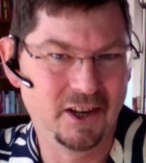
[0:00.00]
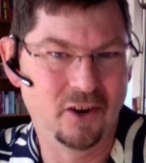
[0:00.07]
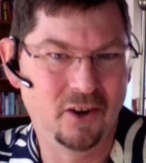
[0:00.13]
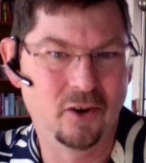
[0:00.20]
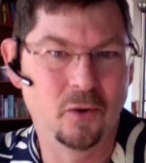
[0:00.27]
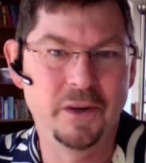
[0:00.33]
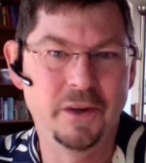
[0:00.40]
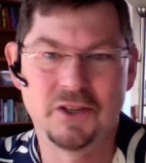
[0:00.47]

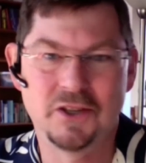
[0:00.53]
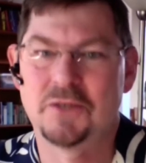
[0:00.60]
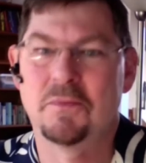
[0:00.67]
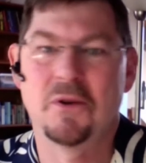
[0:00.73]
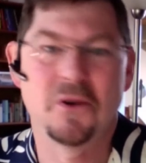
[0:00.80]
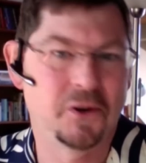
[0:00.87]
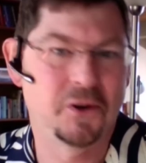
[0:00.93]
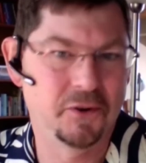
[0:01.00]
Are we just
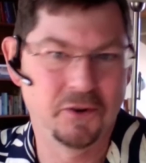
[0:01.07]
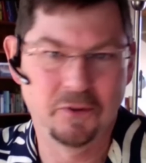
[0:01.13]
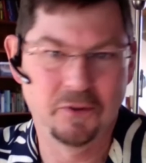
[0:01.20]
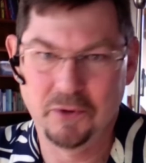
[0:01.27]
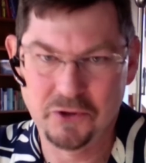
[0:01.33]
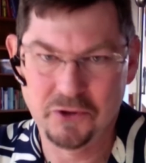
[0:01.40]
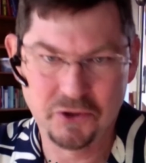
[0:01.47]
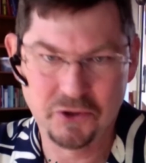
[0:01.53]
smoking our own
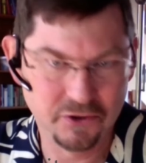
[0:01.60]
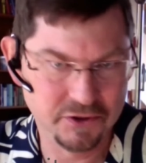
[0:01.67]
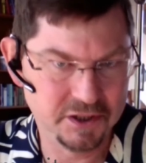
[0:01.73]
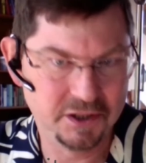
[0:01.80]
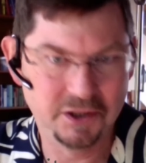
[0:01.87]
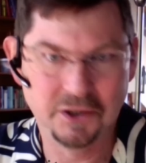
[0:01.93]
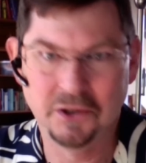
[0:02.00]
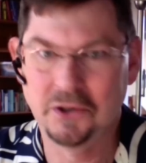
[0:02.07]

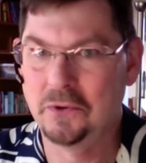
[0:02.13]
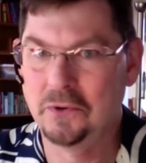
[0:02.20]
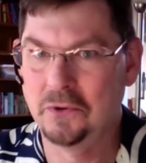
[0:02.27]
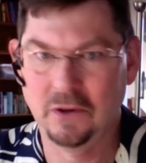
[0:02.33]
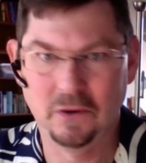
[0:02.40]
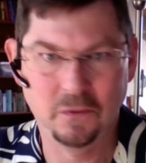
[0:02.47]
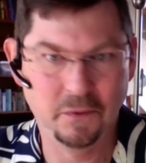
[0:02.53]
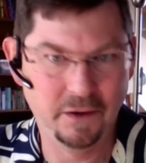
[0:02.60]
brochures here,
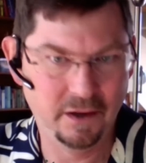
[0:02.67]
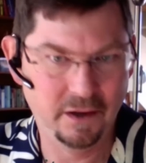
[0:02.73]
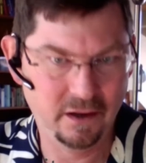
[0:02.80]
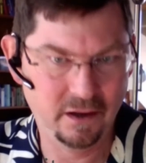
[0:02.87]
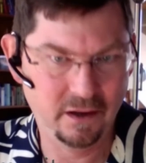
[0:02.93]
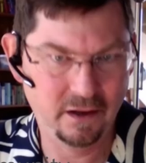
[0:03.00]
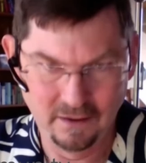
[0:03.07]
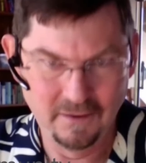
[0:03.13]
or are we,